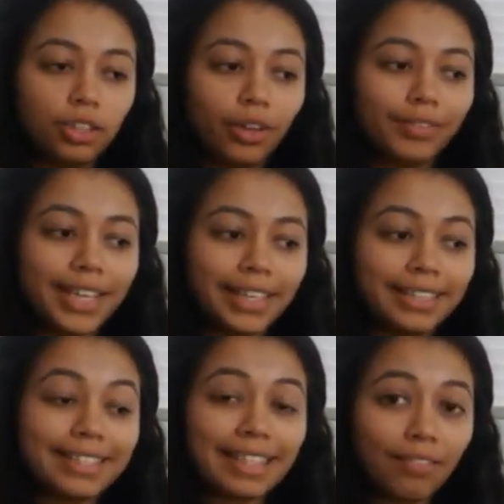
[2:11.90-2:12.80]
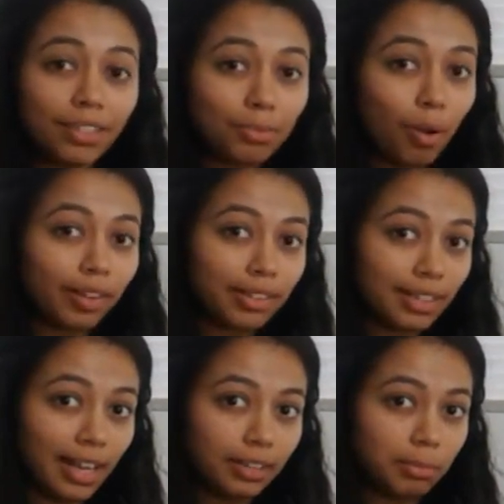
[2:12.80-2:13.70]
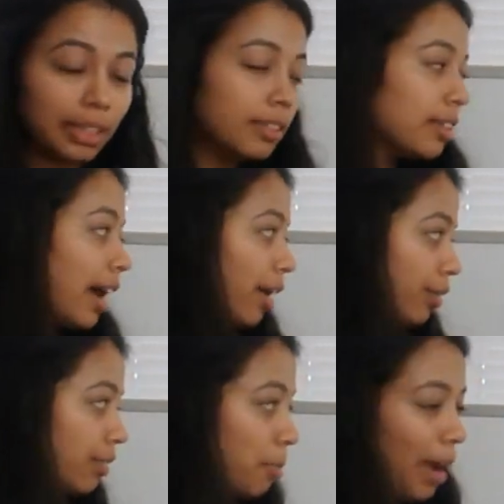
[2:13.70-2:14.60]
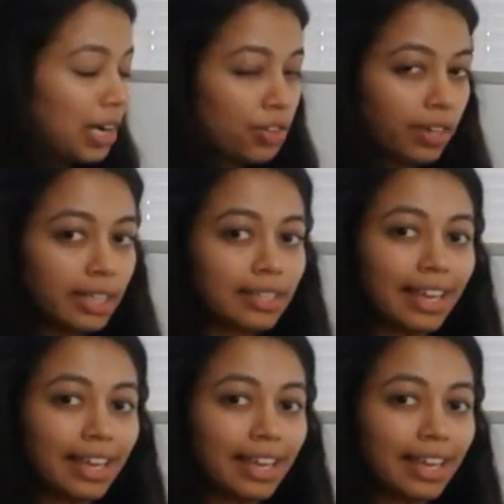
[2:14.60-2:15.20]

you have taken 7 smallest elements out of the matrix.